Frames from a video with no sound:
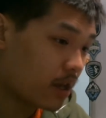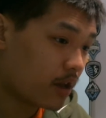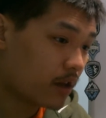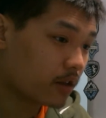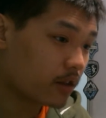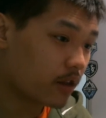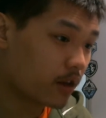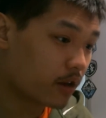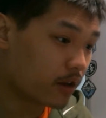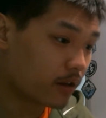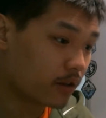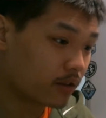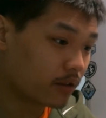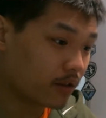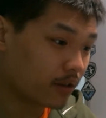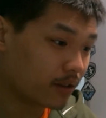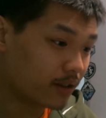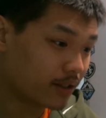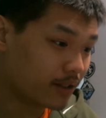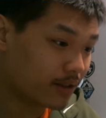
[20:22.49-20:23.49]

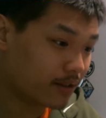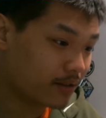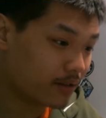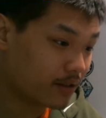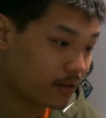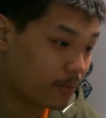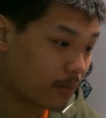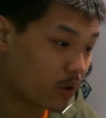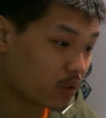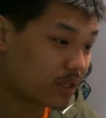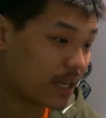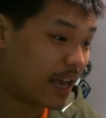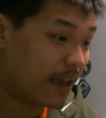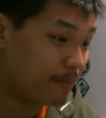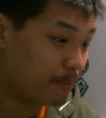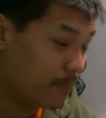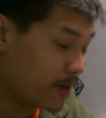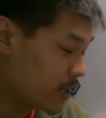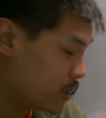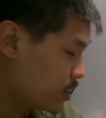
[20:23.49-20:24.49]
the most
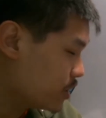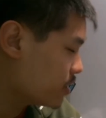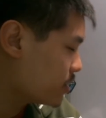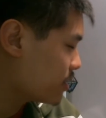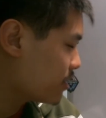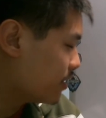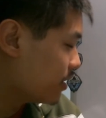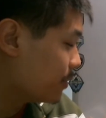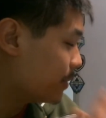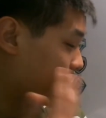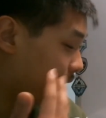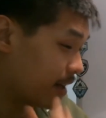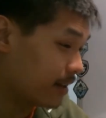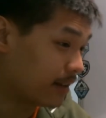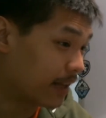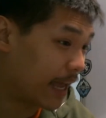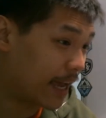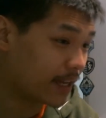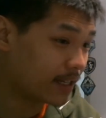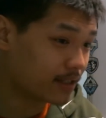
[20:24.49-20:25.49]
ambitious club like
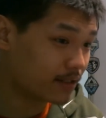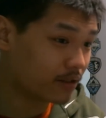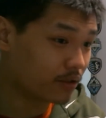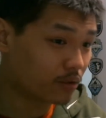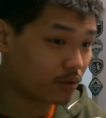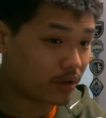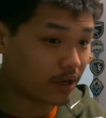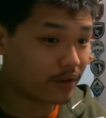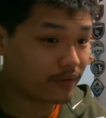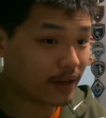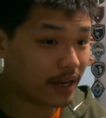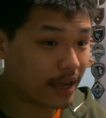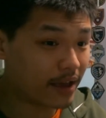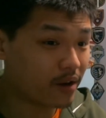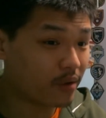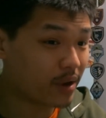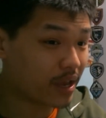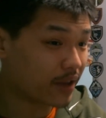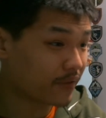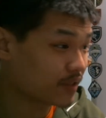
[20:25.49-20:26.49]
Atlanta or even
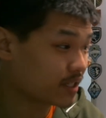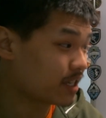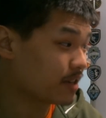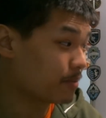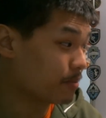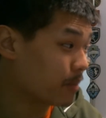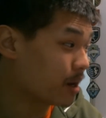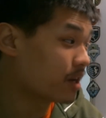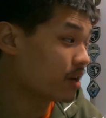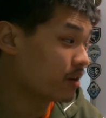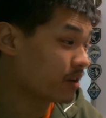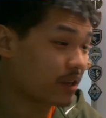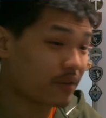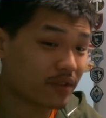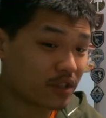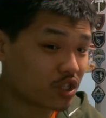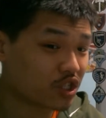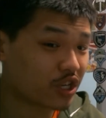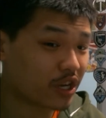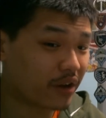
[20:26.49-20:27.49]
LAFC might not even
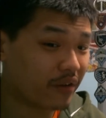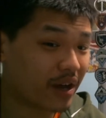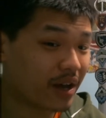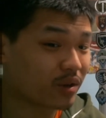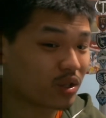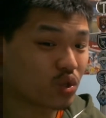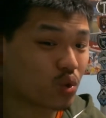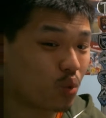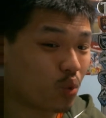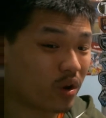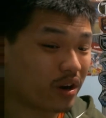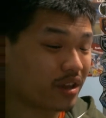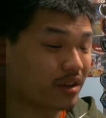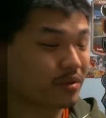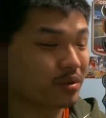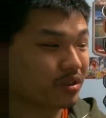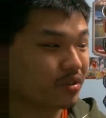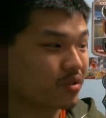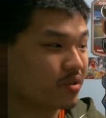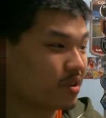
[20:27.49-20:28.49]
shell out 20 or
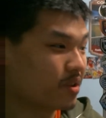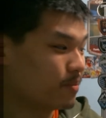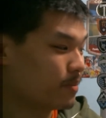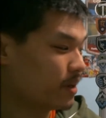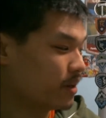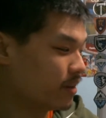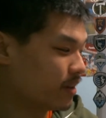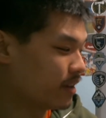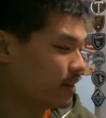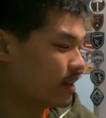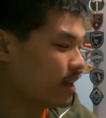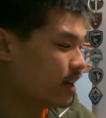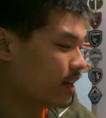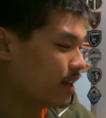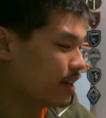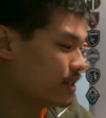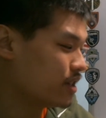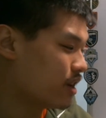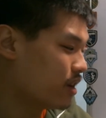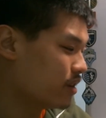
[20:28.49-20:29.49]
30 million
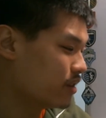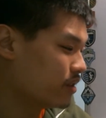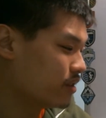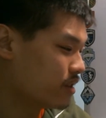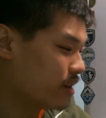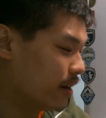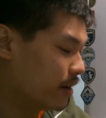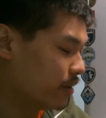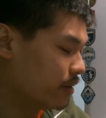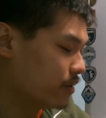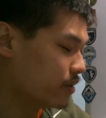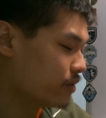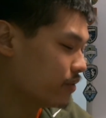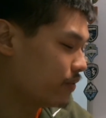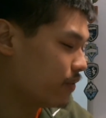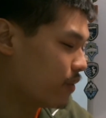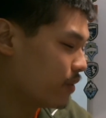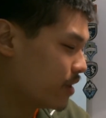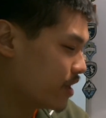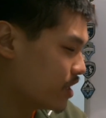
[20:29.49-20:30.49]
dollars
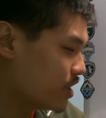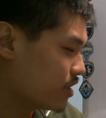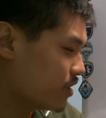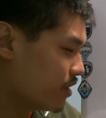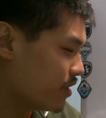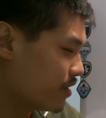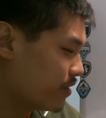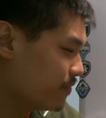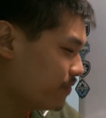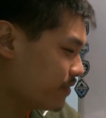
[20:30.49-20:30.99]
for a star